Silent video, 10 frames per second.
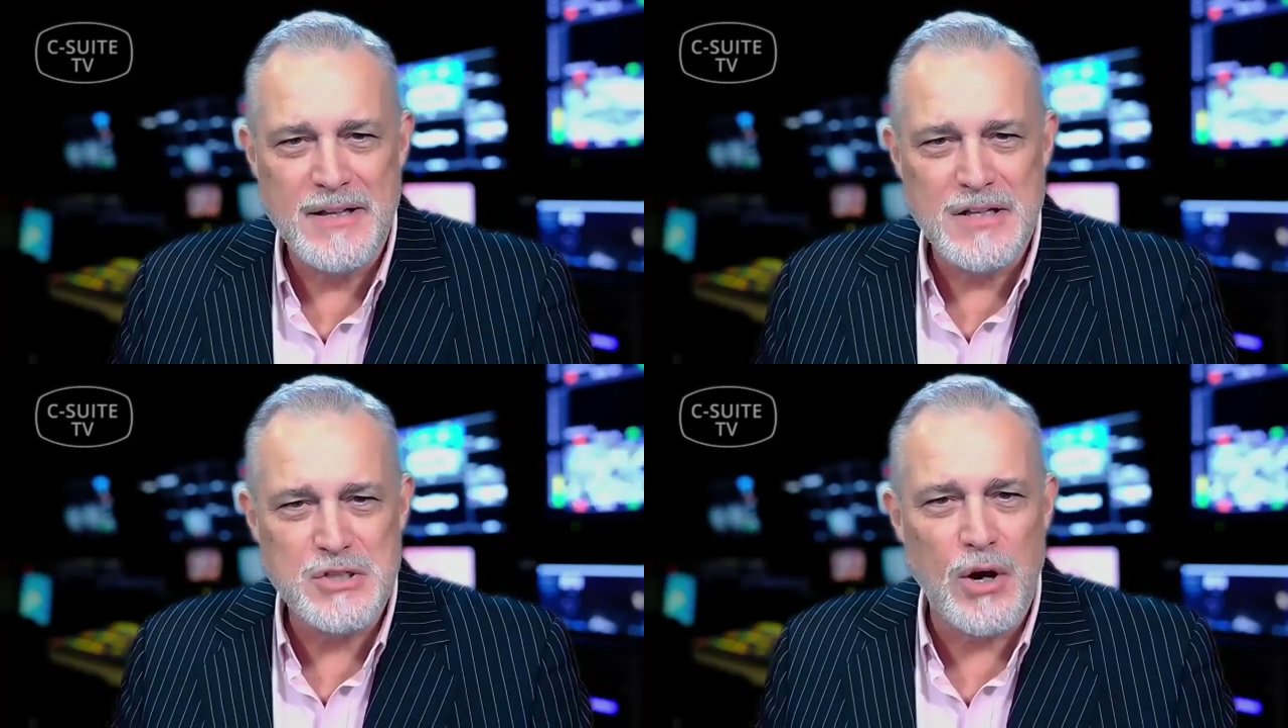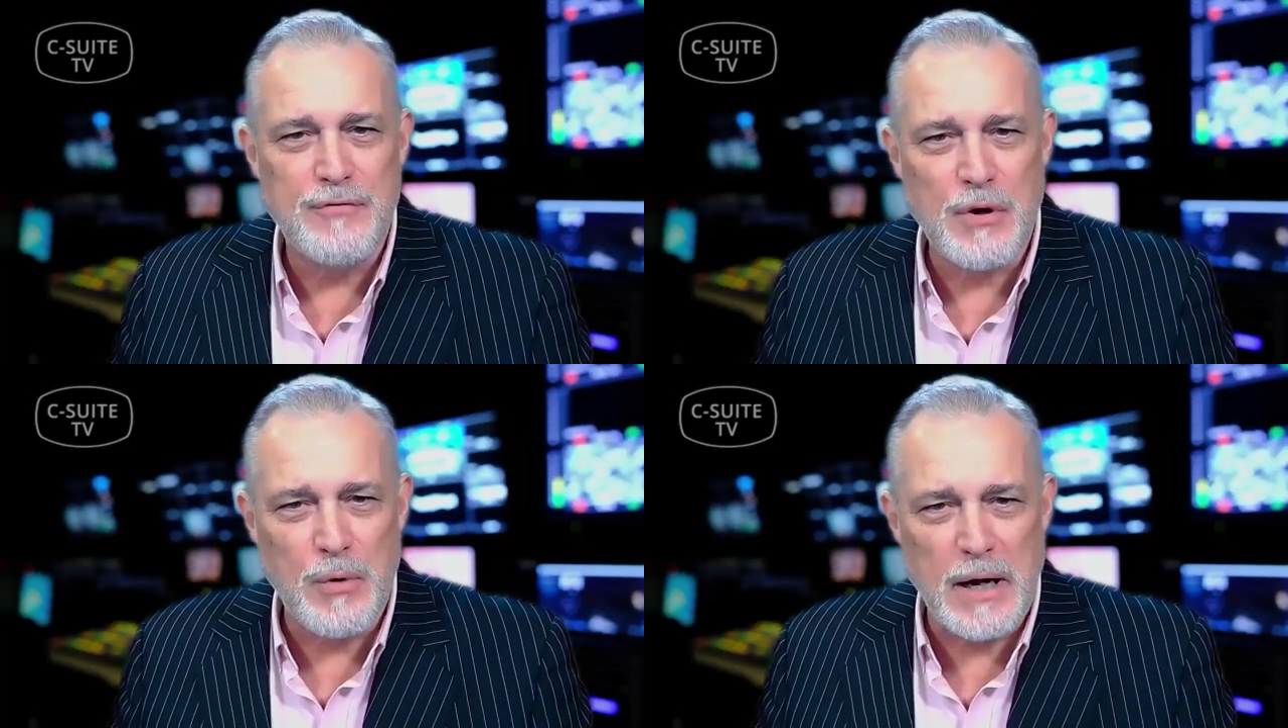So
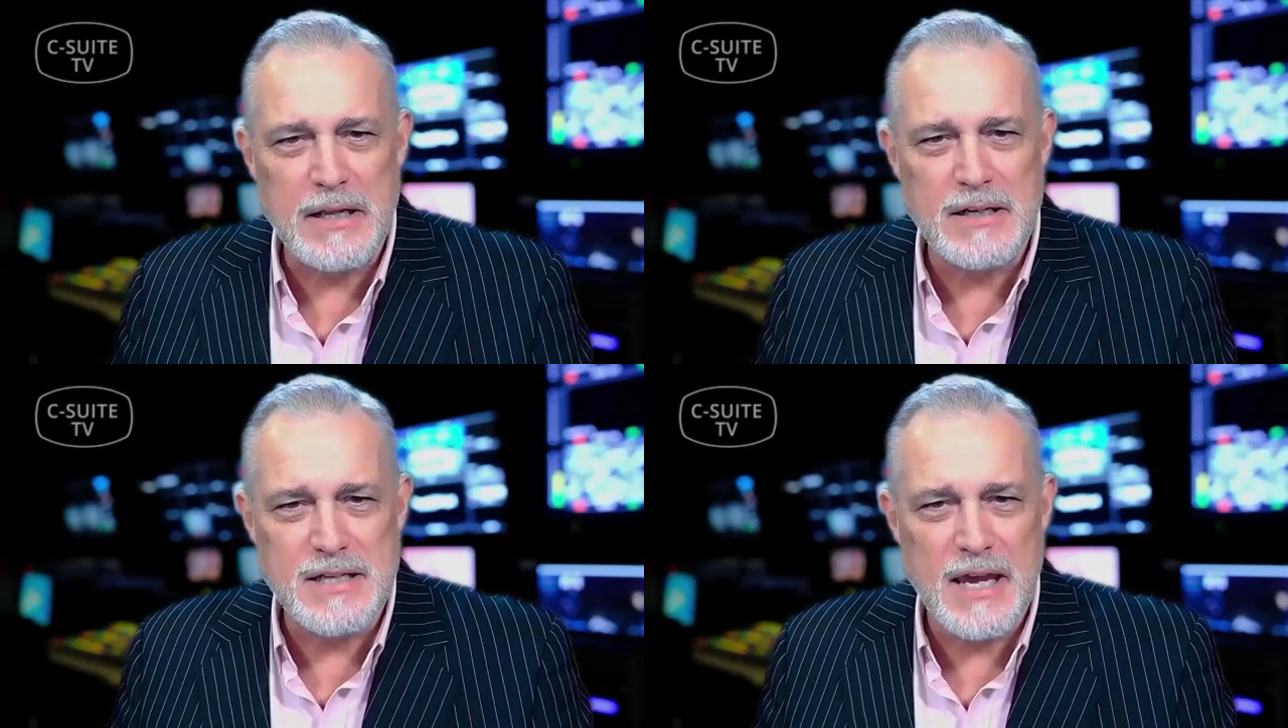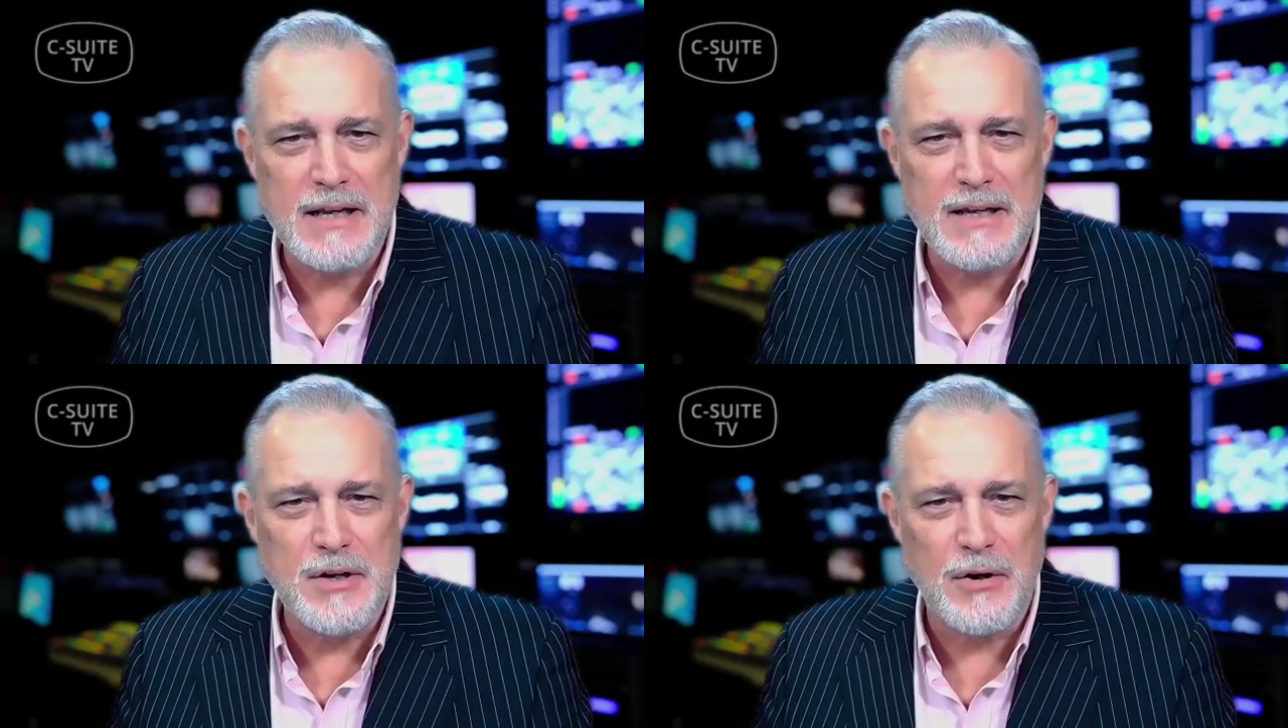if you're ready to
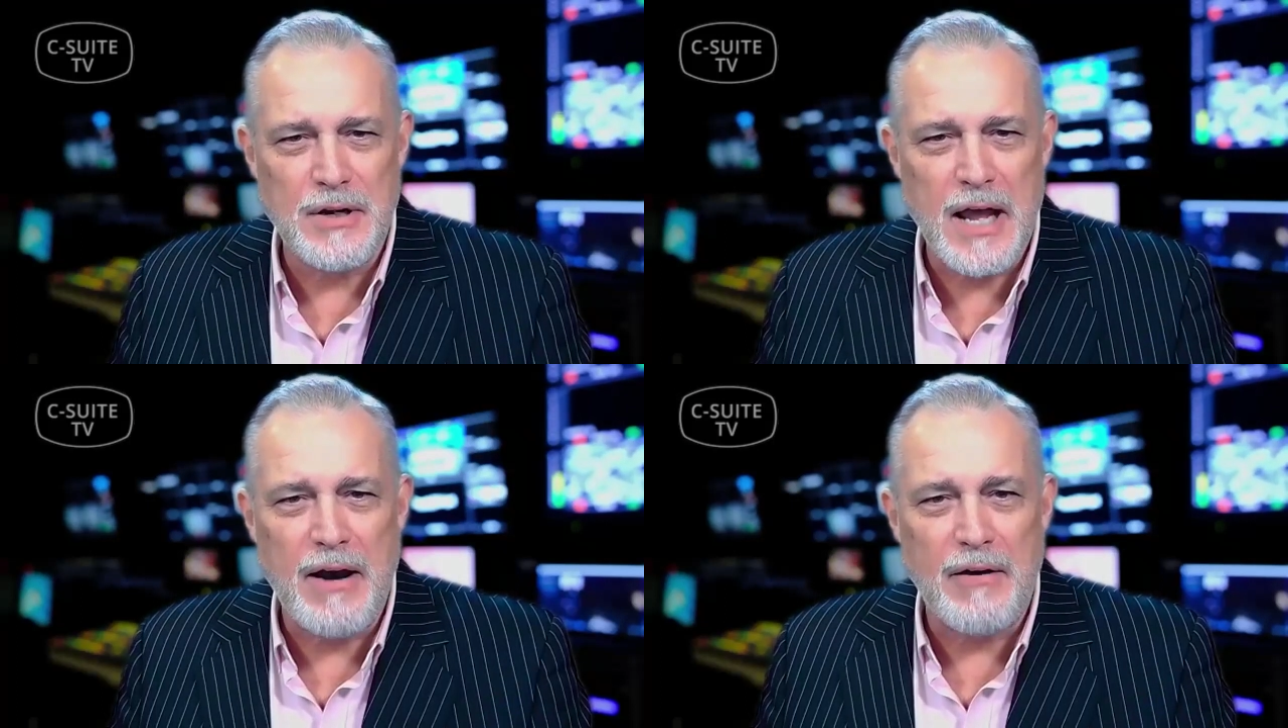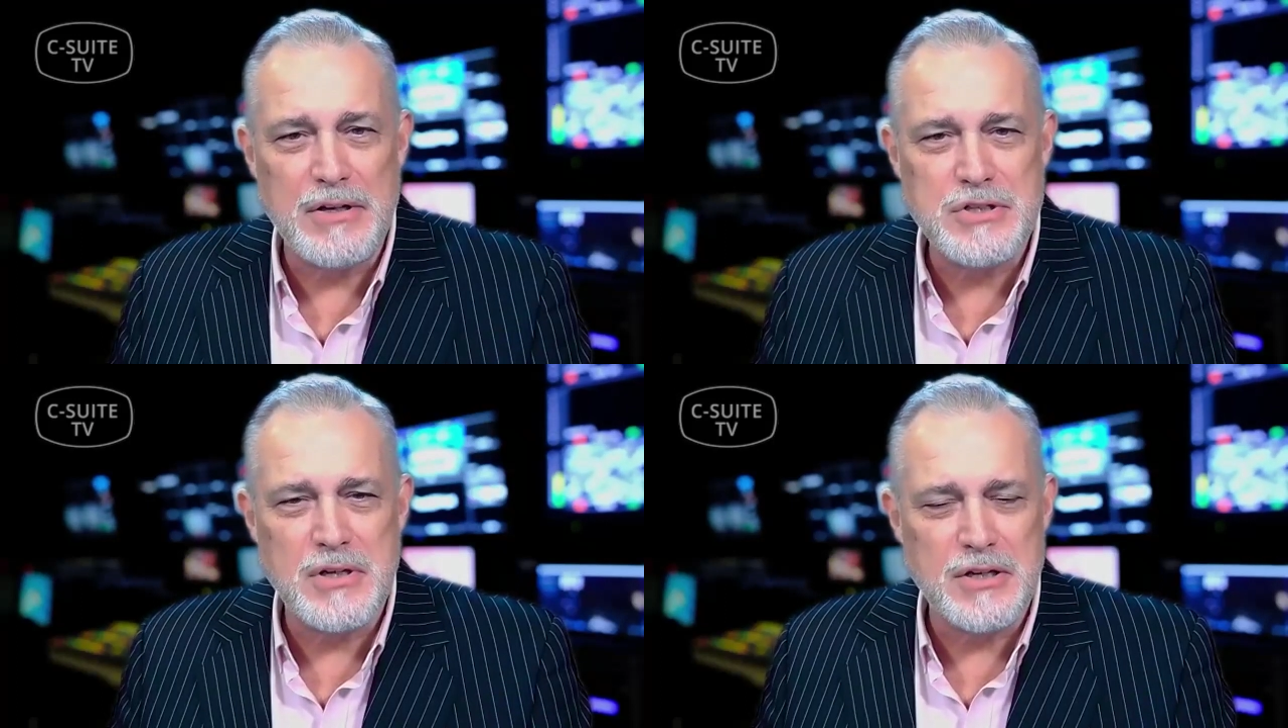take your knowledge,